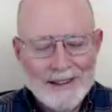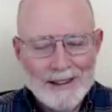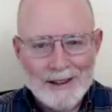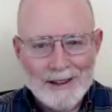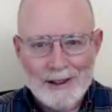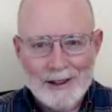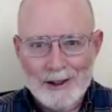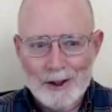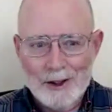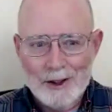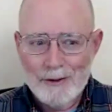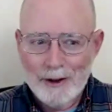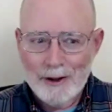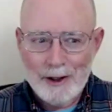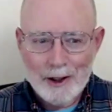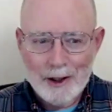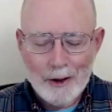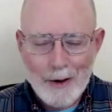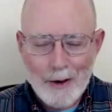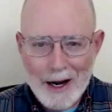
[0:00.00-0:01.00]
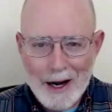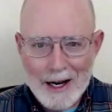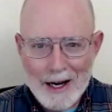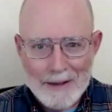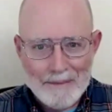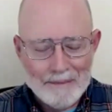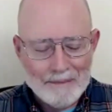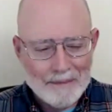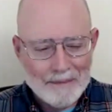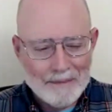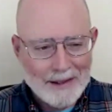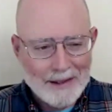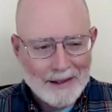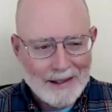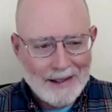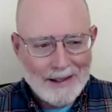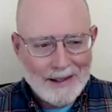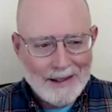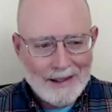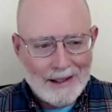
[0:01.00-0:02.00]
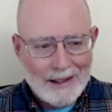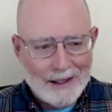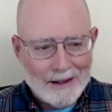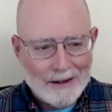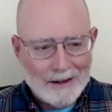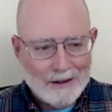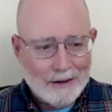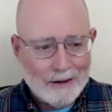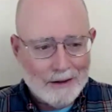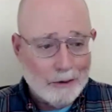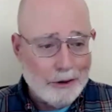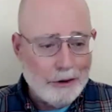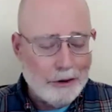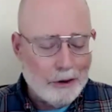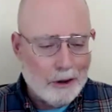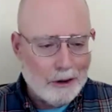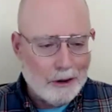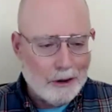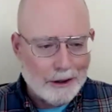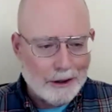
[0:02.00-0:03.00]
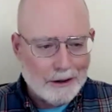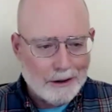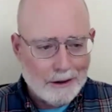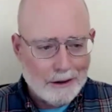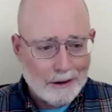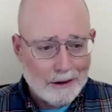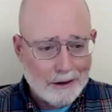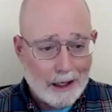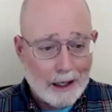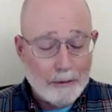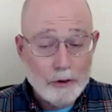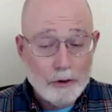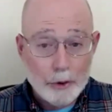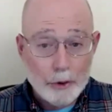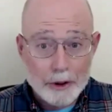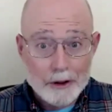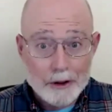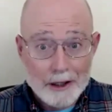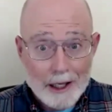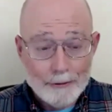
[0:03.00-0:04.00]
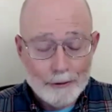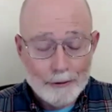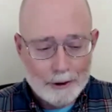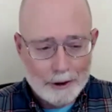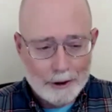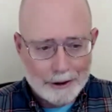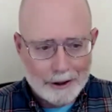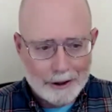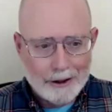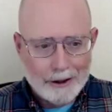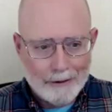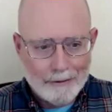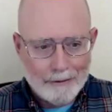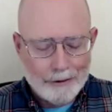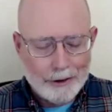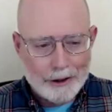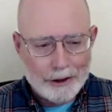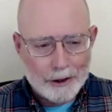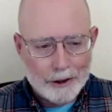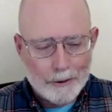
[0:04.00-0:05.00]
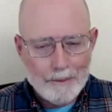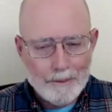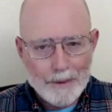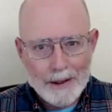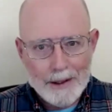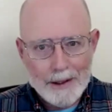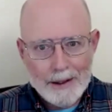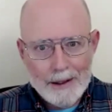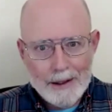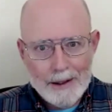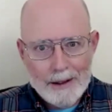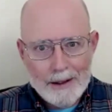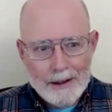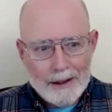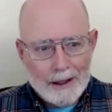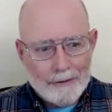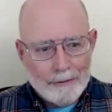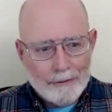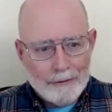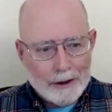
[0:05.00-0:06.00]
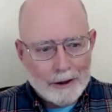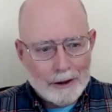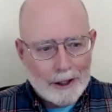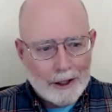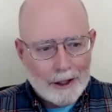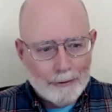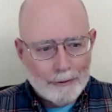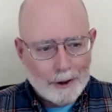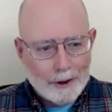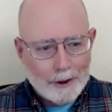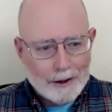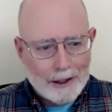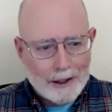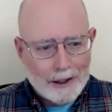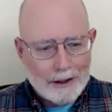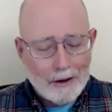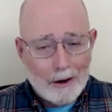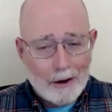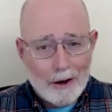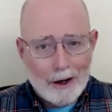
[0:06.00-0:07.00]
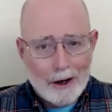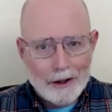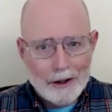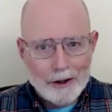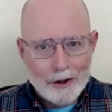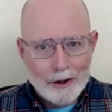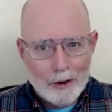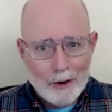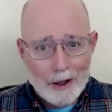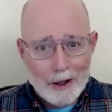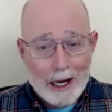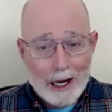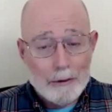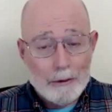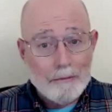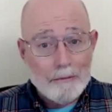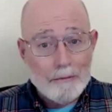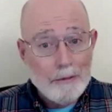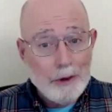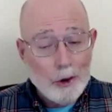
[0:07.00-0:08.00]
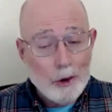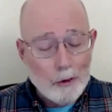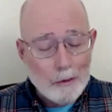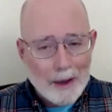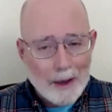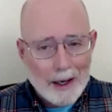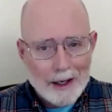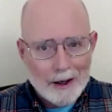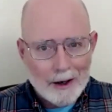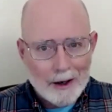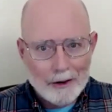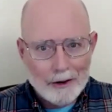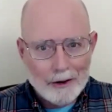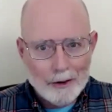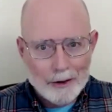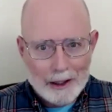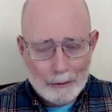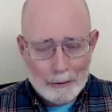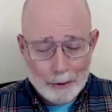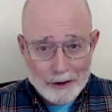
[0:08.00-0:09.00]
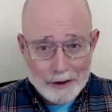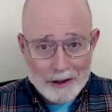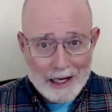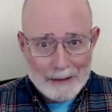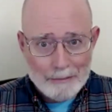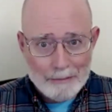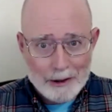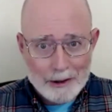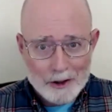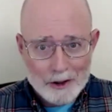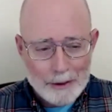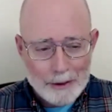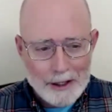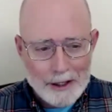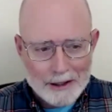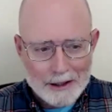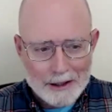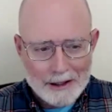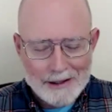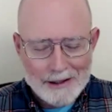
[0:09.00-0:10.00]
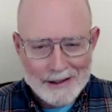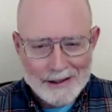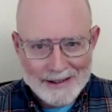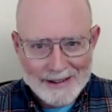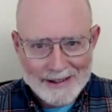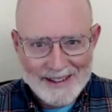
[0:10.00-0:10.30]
This is video on. And when you clicked, I'm doing left clicking on video. If I left clicked on audio, I would mute my audio and I would not be speaking.